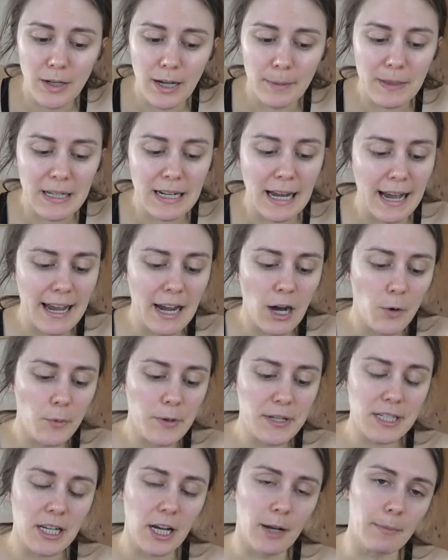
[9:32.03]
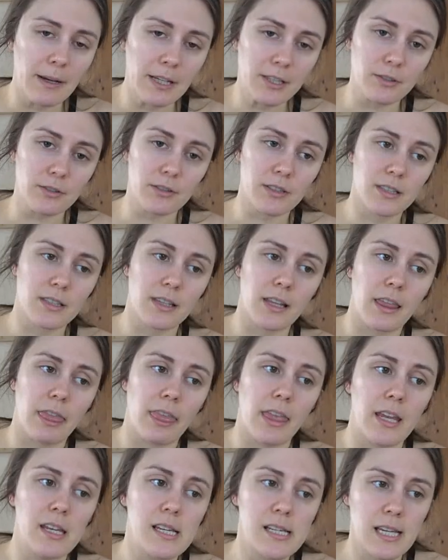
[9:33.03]
I mean, I always tell my students that
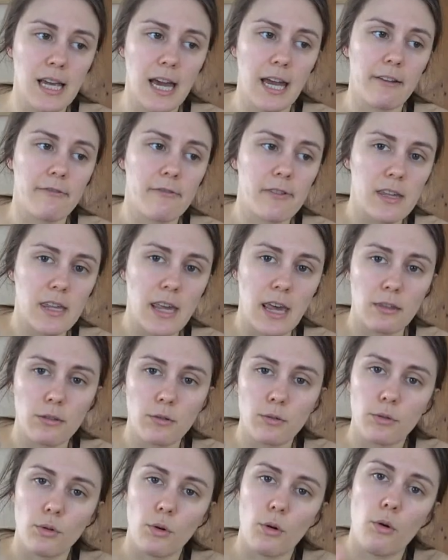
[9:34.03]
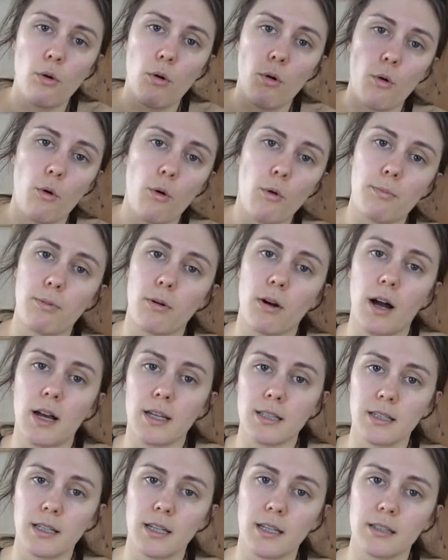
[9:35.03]
they need to kind of get through the whole
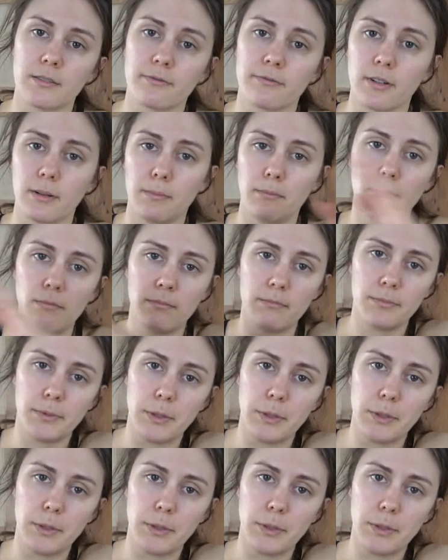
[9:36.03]
process from,